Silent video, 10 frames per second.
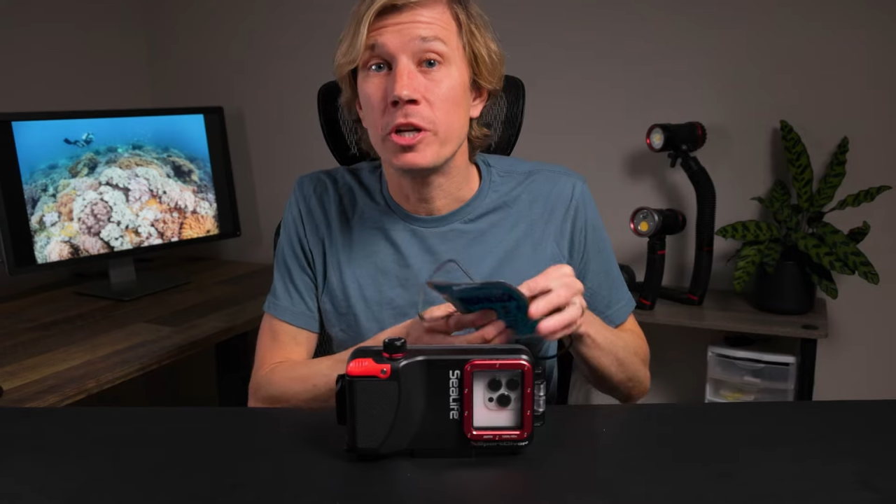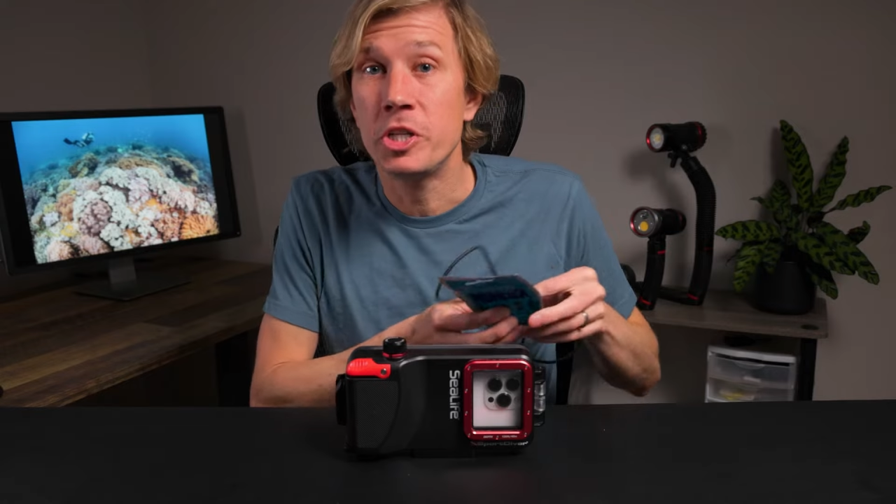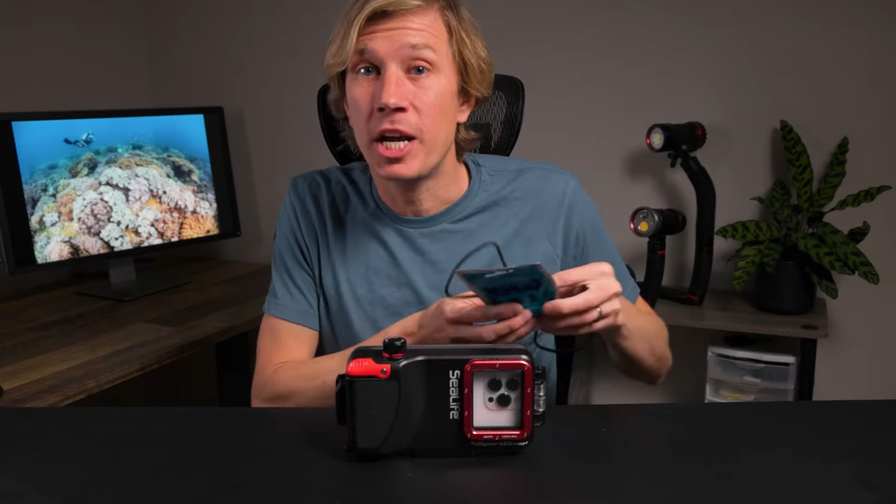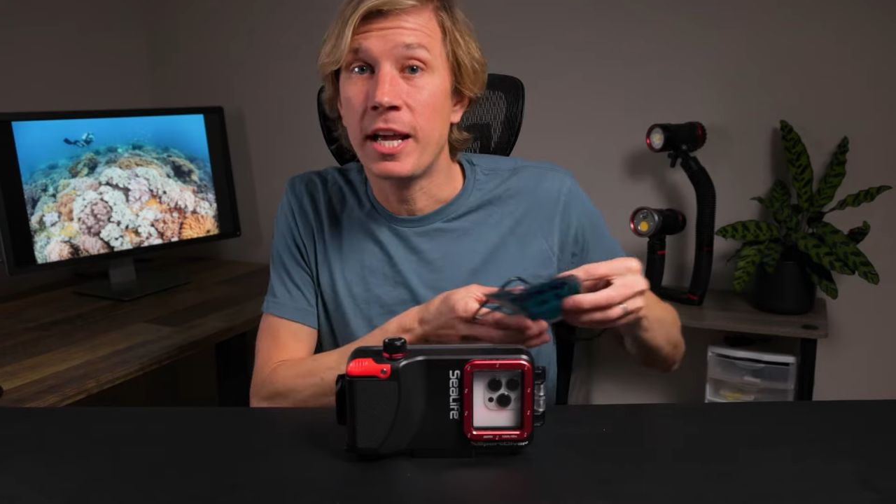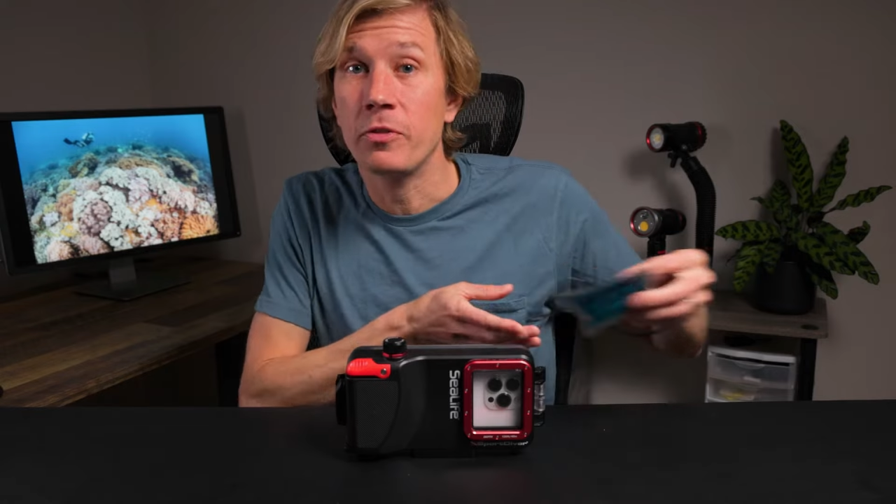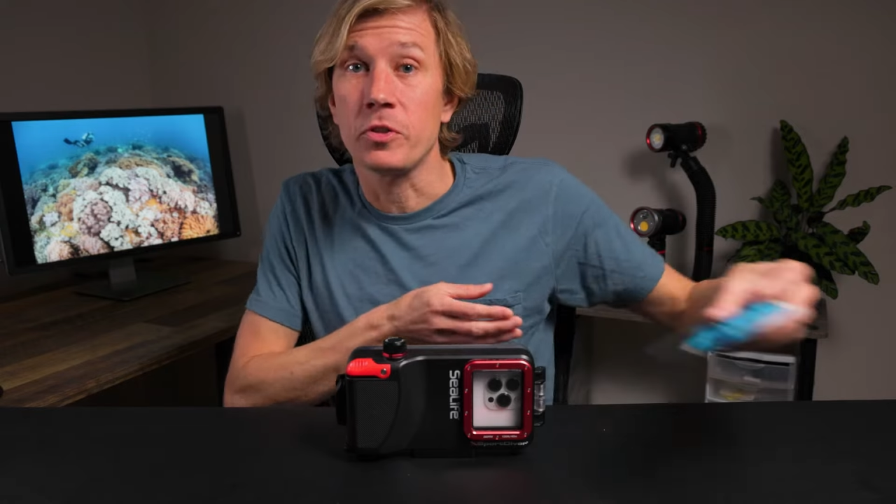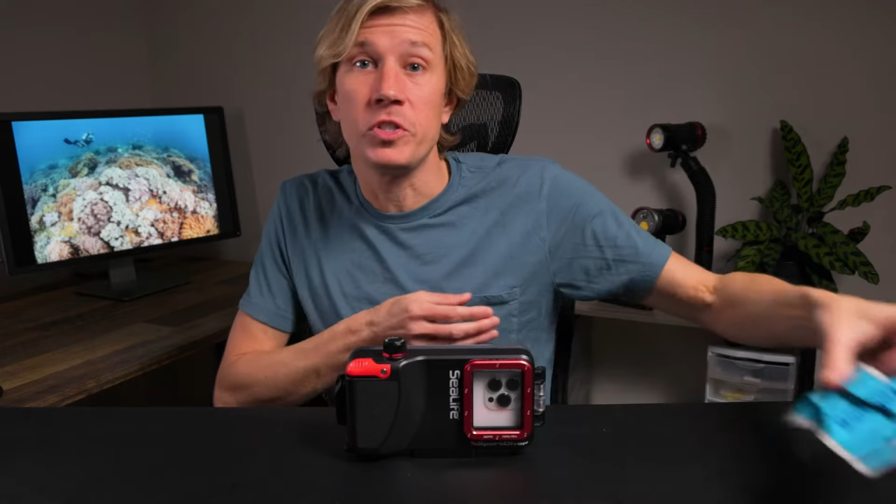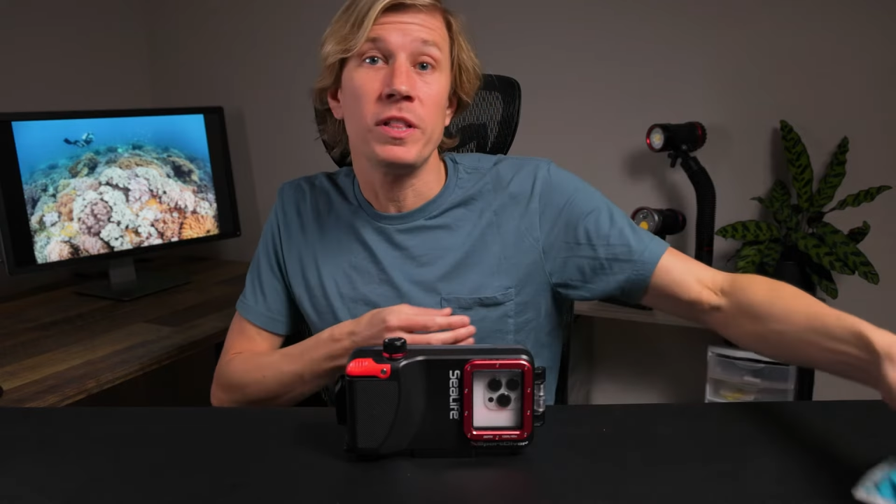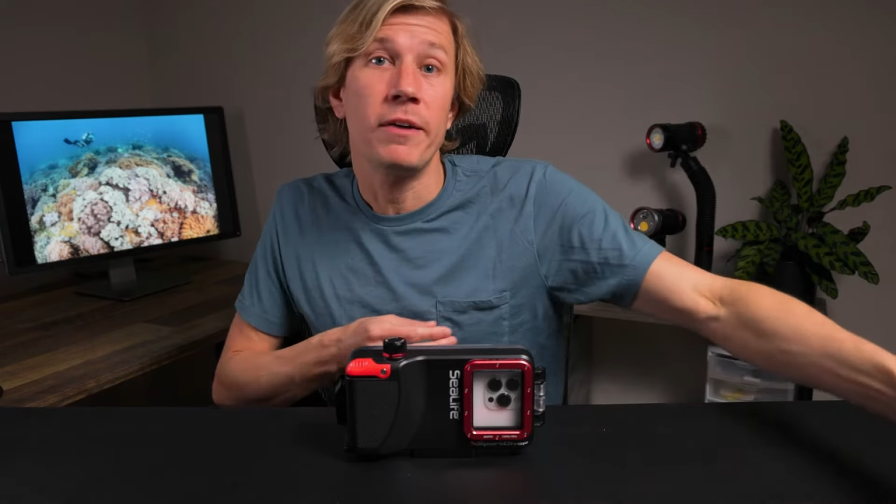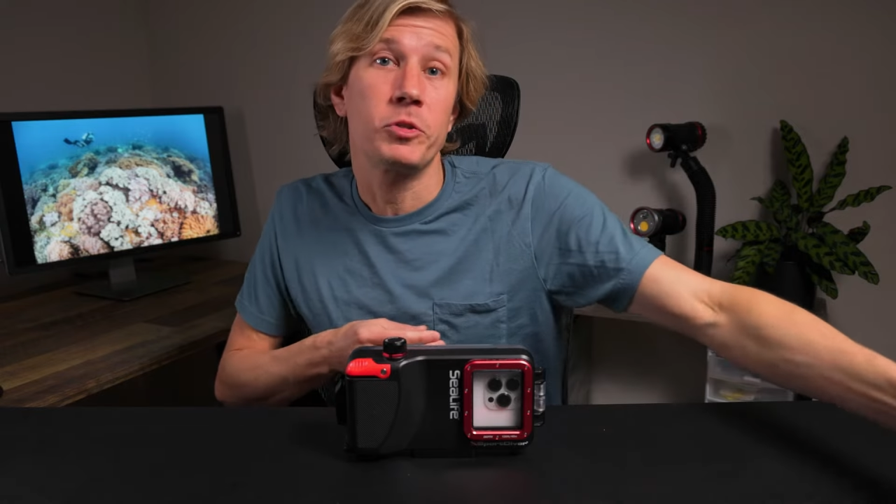to check out the
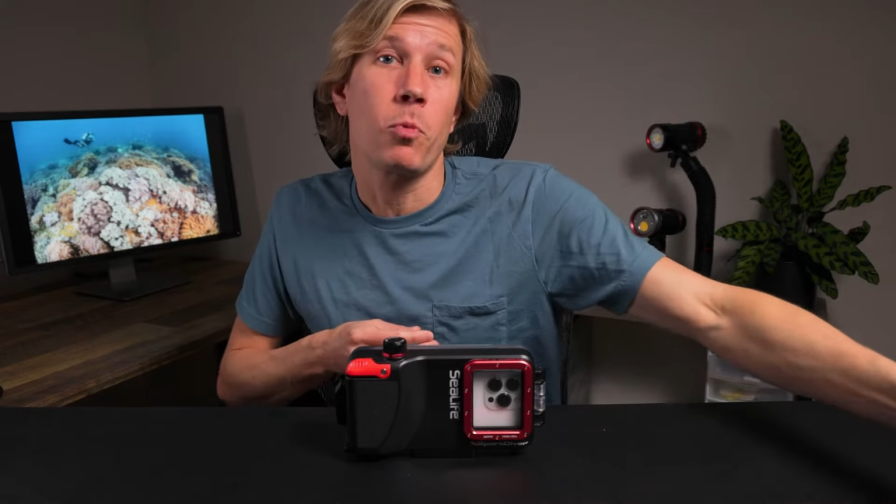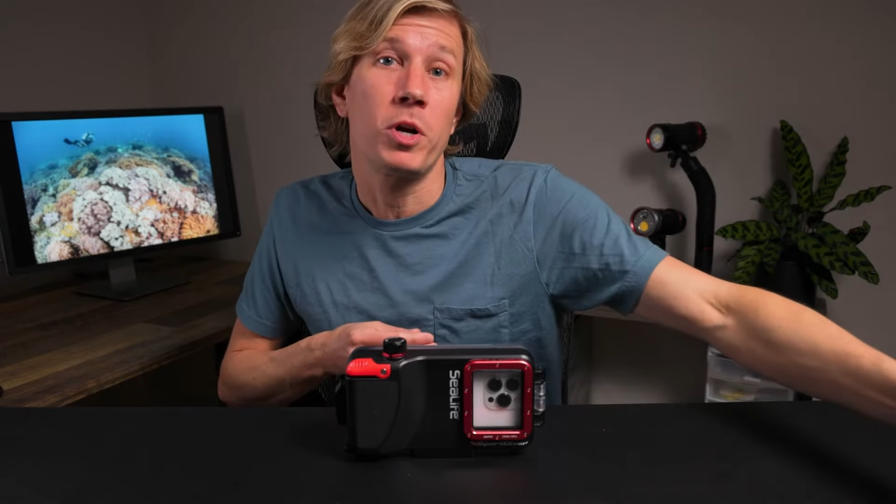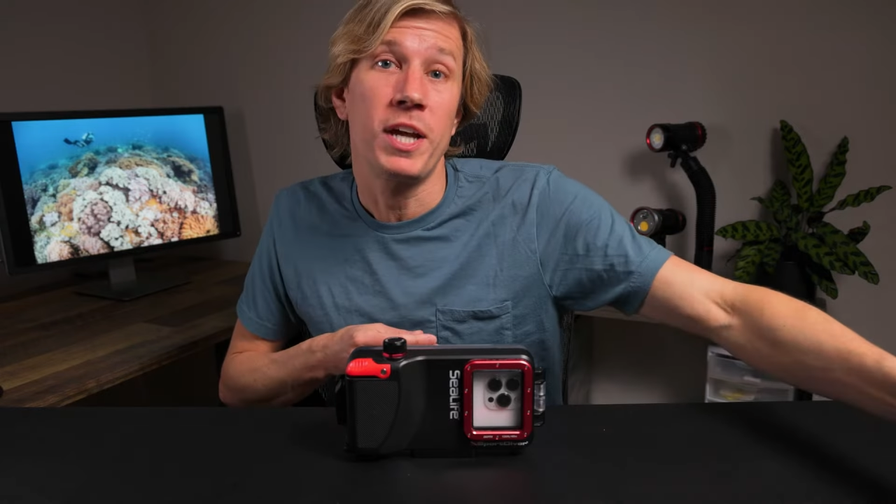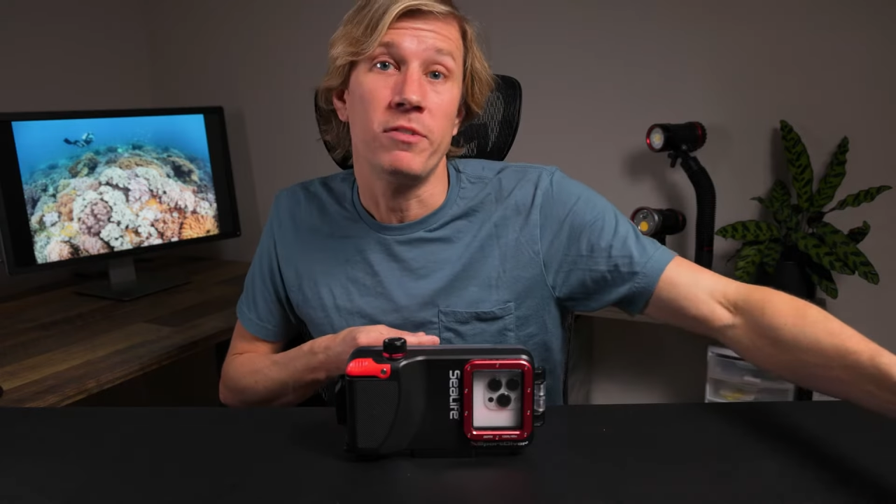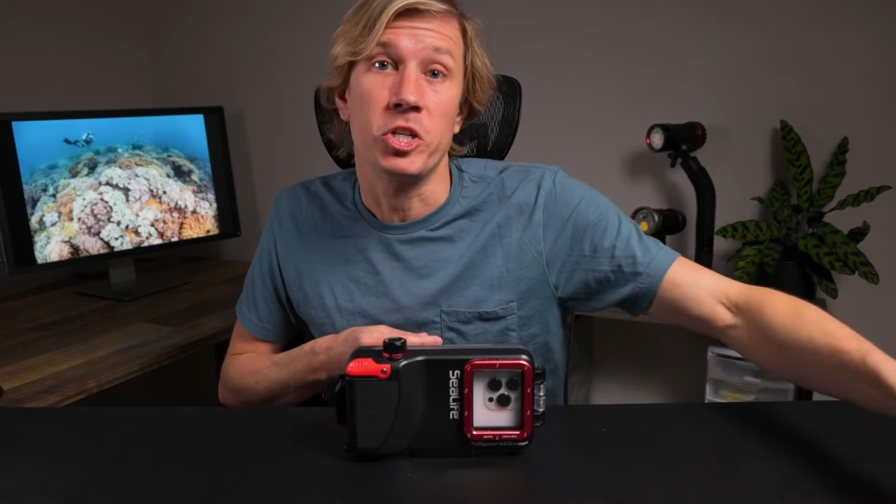SeaLife SportDiver